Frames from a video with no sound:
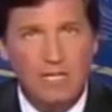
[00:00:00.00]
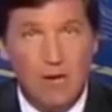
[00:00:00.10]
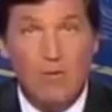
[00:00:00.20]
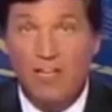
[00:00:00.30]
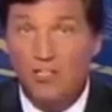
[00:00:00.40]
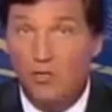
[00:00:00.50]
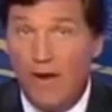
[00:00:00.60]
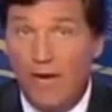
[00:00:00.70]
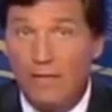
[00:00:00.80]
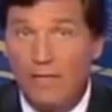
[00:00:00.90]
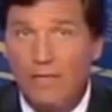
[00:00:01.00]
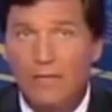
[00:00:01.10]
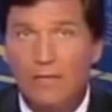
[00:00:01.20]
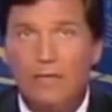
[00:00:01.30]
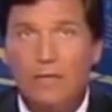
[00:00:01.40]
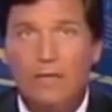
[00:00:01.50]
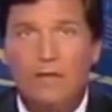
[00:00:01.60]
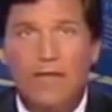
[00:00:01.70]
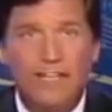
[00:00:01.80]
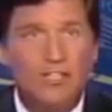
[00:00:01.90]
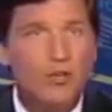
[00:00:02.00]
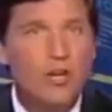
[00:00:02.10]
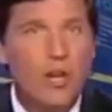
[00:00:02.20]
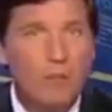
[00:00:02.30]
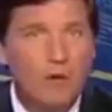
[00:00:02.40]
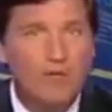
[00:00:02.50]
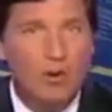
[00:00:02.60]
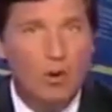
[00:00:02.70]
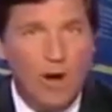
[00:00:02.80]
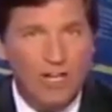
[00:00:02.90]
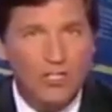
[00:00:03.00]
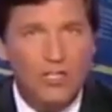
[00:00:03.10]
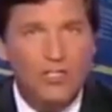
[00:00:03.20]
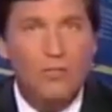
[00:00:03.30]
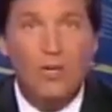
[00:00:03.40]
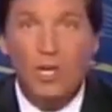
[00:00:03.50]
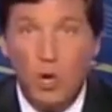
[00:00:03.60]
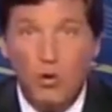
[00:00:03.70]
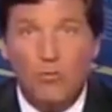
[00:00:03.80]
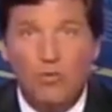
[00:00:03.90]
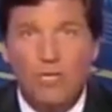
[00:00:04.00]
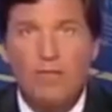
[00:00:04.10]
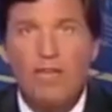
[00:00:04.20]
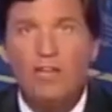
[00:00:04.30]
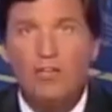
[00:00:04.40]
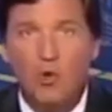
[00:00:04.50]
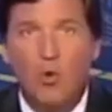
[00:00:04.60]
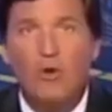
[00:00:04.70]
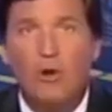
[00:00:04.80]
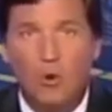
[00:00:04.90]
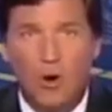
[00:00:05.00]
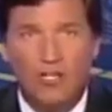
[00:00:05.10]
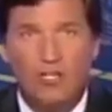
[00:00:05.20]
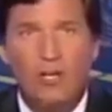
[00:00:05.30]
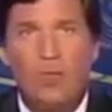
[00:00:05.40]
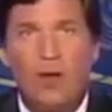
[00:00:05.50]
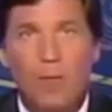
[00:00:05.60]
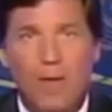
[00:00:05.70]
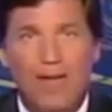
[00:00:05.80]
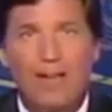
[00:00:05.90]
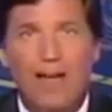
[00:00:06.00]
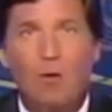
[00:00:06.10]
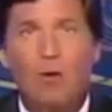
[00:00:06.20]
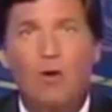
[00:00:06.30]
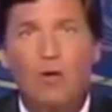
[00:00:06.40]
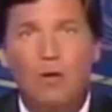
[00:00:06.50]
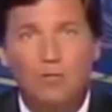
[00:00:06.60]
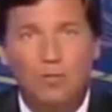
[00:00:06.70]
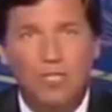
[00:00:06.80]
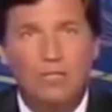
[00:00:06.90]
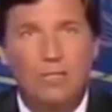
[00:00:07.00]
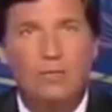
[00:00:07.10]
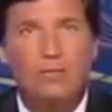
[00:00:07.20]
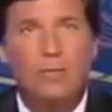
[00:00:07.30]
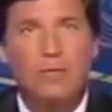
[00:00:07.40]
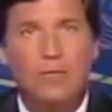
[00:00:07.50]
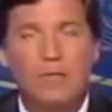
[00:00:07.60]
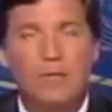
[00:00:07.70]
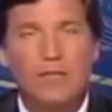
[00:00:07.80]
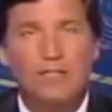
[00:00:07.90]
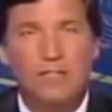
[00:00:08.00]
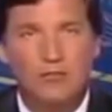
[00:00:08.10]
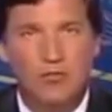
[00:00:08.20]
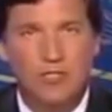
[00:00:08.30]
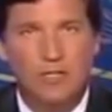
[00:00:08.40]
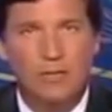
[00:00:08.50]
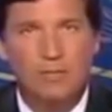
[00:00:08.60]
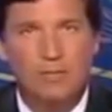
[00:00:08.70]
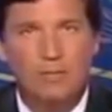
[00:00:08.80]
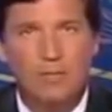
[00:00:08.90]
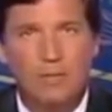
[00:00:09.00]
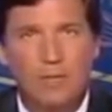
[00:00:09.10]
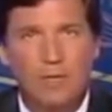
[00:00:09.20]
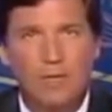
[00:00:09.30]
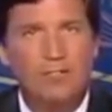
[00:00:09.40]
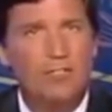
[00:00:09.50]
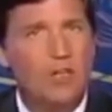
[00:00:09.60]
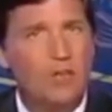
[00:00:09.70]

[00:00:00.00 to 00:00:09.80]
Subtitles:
today. We asked directly. They answered a number of our questions, but notably, they ignored our question about Matt Lauer completely. That's interesting. Here's